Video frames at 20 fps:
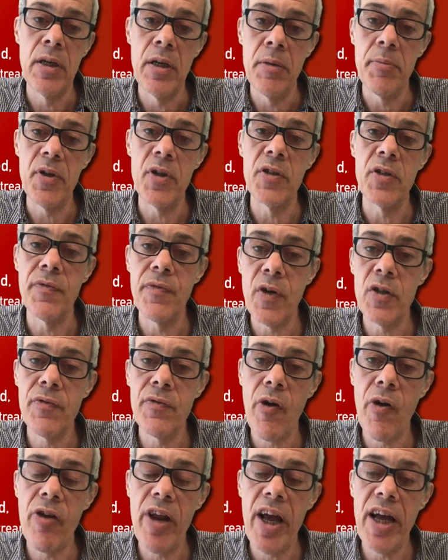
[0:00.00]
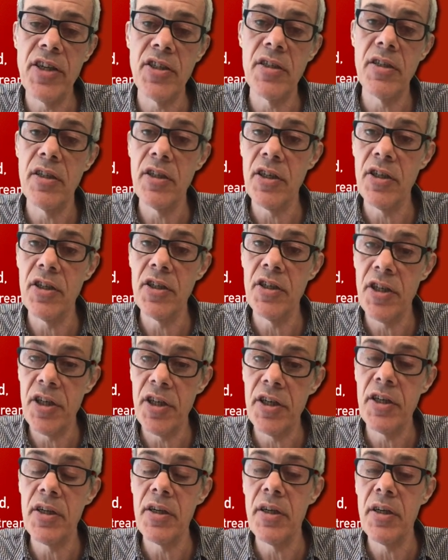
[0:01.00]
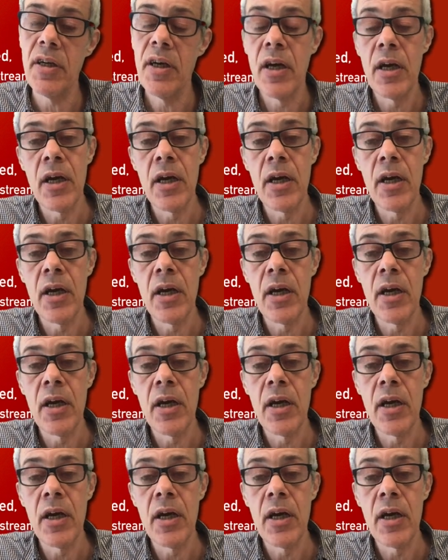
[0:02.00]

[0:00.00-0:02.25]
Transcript: because phosphorylation can turn